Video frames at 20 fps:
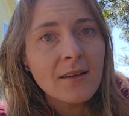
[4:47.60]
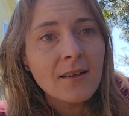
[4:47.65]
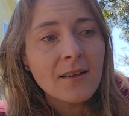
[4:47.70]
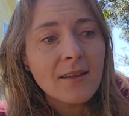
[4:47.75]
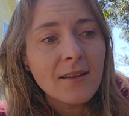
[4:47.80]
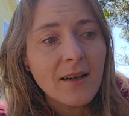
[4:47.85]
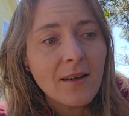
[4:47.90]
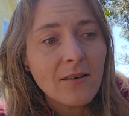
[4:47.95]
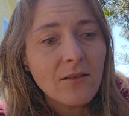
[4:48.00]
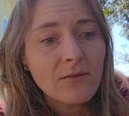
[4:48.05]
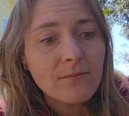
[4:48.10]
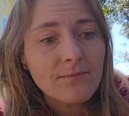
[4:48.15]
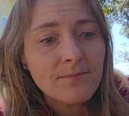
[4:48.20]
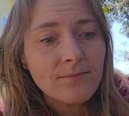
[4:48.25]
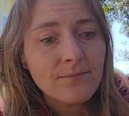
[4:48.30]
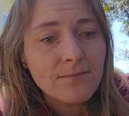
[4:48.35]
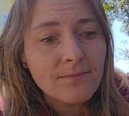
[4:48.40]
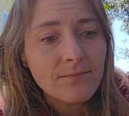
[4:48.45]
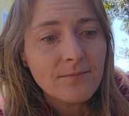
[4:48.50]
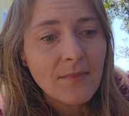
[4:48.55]
Now,
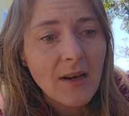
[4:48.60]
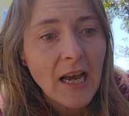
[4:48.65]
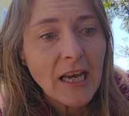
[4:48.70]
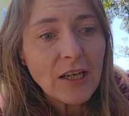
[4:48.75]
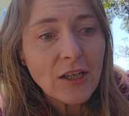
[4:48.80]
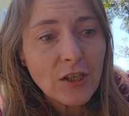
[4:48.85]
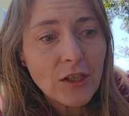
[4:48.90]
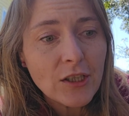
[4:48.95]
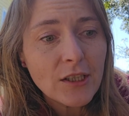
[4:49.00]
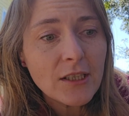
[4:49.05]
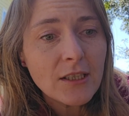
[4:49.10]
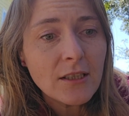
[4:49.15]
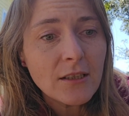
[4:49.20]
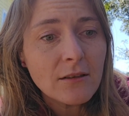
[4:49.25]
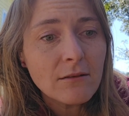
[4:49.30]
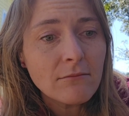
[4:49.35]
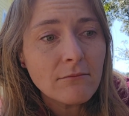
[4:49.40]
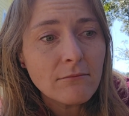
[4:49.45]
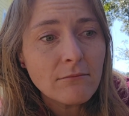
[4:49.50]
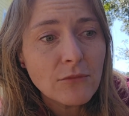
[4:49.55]
I could
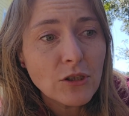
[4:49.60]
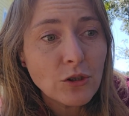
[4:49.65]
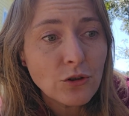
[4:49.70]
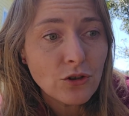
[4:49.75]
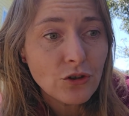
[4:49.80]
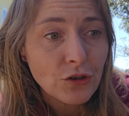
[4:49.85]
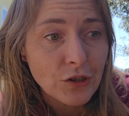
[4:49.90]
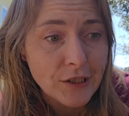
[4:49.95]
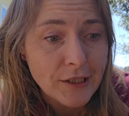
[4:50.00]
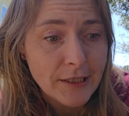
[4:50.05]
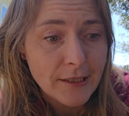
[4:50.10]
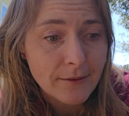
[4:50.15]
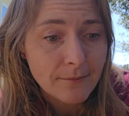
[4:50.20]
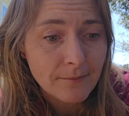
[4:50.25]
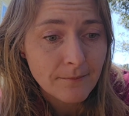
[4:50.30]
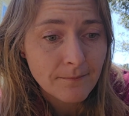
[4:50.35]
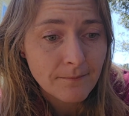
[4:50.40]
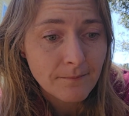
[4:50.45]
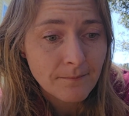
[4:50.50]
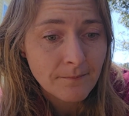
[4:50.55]
use treated.
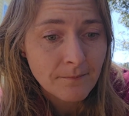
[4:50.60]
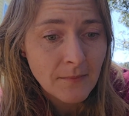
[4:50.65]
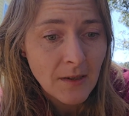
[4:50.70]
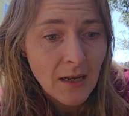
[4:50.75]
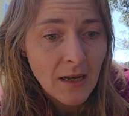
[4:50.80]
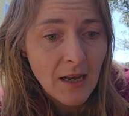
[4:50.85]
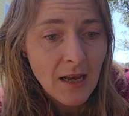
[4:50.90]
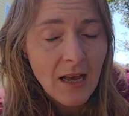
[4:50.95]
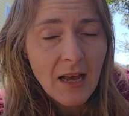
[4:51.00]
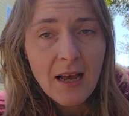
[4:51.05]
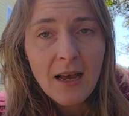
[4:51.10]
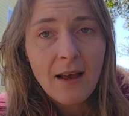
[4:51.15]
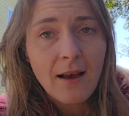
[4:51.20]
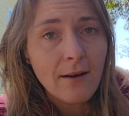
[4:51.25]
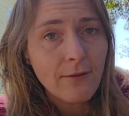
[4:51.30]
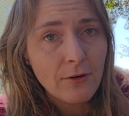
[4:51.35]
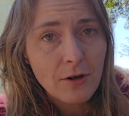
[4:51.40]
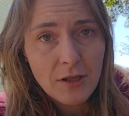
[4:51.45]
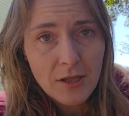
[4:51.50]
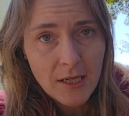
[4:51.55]

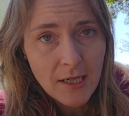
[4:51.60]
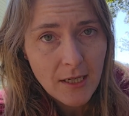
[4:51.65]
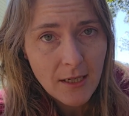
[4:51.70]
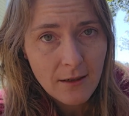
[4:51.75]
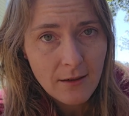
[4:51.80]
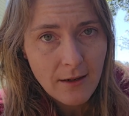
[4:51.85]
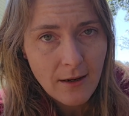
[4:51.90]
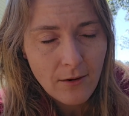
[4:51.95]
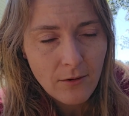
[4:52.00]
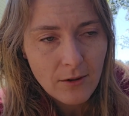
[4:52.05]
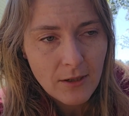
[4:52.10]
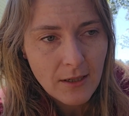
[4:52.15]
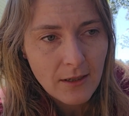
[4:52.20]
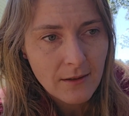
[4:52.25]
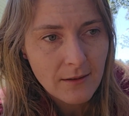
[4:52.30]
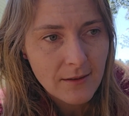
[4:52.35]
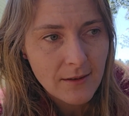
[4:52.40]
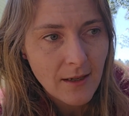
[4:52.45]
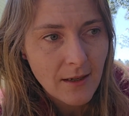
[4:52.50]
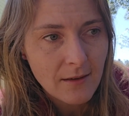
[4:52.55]
Everything nowadays
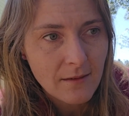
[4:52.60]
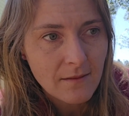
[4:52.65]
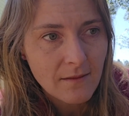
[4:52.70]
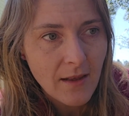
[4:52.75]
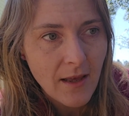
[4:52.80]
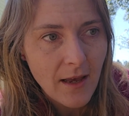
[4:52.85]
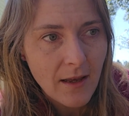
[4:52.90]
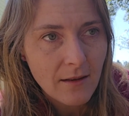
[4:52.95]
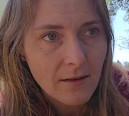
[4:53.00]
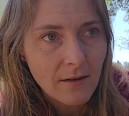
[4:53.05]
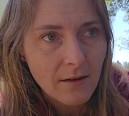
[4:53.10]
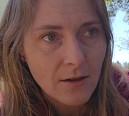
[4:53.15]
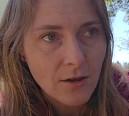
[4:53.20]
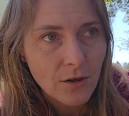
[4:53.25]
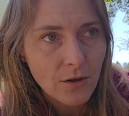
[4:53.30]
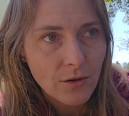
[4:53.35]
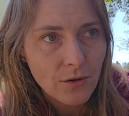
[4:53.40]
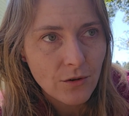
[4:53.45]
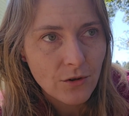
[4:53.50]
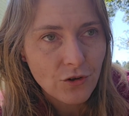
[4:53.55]
says that
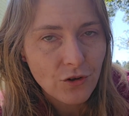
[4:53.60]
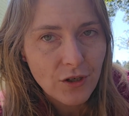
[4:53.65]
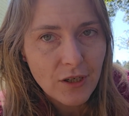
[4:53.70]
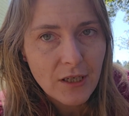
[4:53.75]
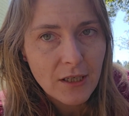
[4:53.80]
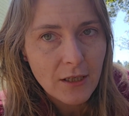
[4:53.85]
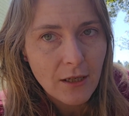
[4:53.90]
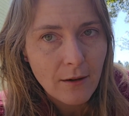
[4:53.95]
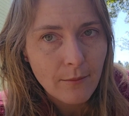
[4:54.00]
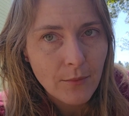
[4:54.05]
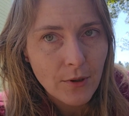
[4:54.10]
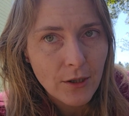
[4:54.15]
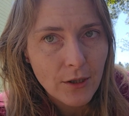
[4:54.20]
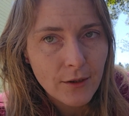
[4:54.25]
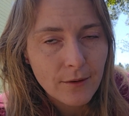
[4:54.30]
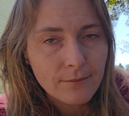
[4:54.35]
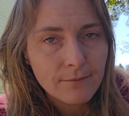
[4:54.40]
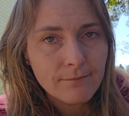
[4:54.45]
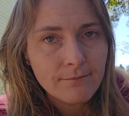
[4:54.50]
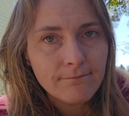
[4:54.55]
the treated
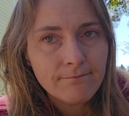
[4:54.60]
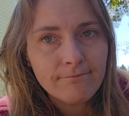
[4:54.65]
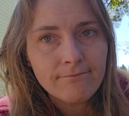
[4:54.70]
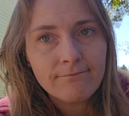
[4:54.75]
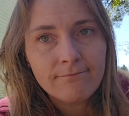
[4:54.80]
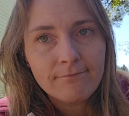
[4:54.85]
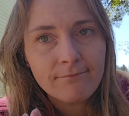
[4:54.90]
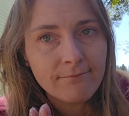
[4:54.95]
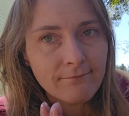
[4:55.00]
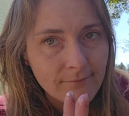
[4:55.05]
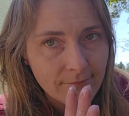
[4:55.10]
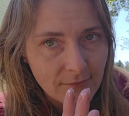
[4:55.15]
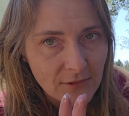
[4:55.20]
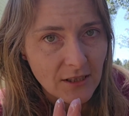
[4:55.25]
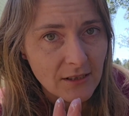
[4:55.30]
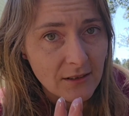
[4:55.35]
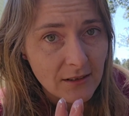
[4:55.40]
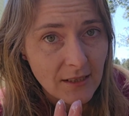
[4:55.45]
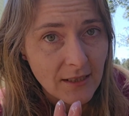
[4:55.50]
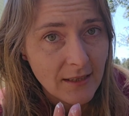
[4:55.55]
lumber
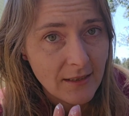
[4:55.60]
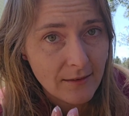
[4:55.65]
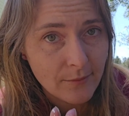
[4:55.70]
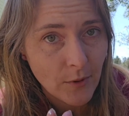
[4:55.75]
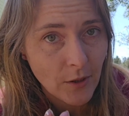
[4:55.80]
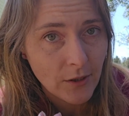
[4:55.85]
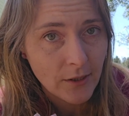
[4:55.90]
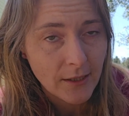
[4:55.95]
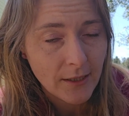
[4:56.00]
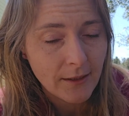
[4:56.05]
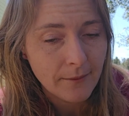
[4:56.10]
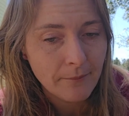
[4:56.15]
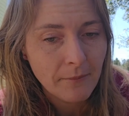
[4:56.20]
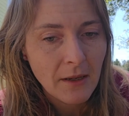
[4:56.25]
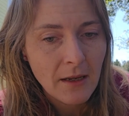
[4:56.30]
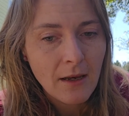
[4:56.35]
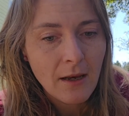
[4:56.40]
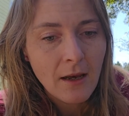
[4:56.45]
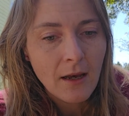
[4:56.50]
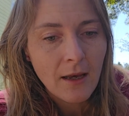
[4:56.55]
in today's market
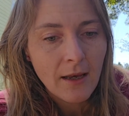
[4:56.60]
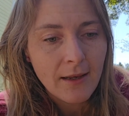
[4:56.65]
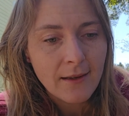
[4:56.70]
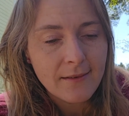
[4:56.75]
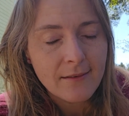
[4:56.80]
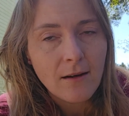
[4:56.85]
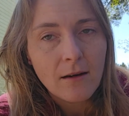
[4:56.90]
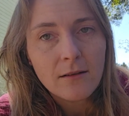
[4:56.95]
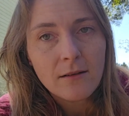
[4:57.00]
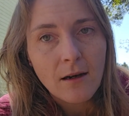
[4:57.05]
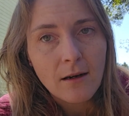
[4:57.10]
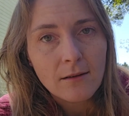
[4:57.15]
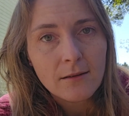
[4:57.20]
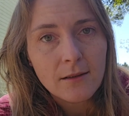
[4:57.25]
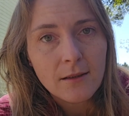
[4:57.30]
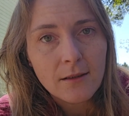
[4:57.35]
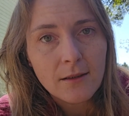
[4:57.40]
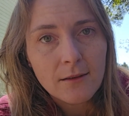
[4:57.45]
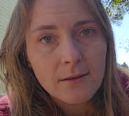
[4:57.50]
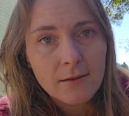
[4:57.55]
is
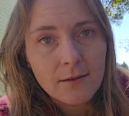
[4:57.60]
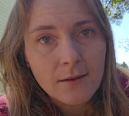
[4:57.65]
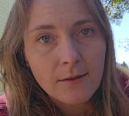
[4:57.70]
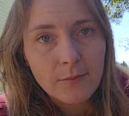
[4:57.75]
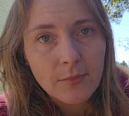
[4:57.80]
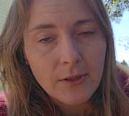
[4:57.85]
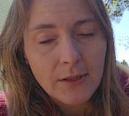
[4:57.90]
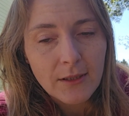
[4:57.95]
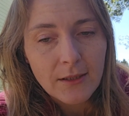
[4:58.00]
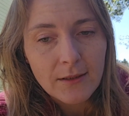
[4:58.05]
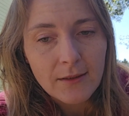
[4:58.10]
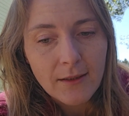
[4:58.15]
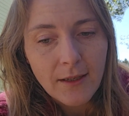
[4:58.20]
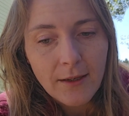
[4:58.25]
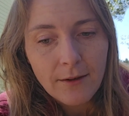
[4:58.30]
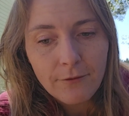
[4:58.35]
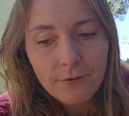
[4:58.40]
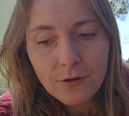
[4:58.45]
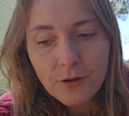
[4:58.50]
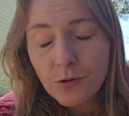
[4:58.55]
non-toxic, completely
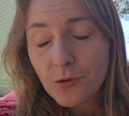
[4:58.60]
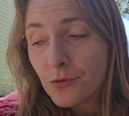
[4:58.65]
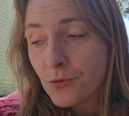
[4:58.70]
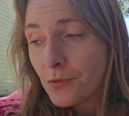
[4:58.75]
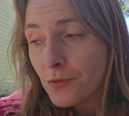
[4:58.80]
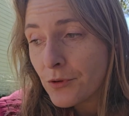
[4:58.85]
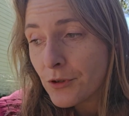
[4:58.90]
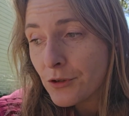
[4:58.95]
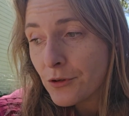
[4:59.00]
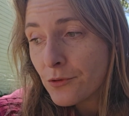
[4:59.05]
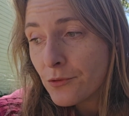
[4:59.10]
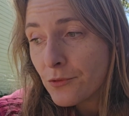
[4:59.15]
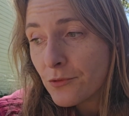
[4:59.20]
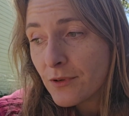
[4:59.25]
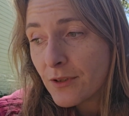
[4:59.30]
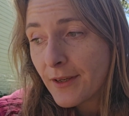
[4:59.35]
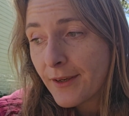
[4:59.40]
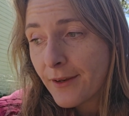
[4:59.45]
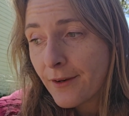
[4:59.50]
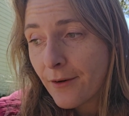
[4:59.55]
safe to use
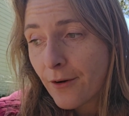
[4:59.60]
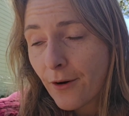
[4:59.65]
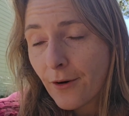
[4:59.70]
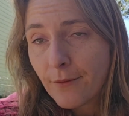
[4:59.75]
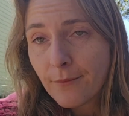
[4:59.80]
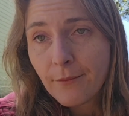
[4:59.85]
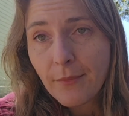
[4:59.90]
in garden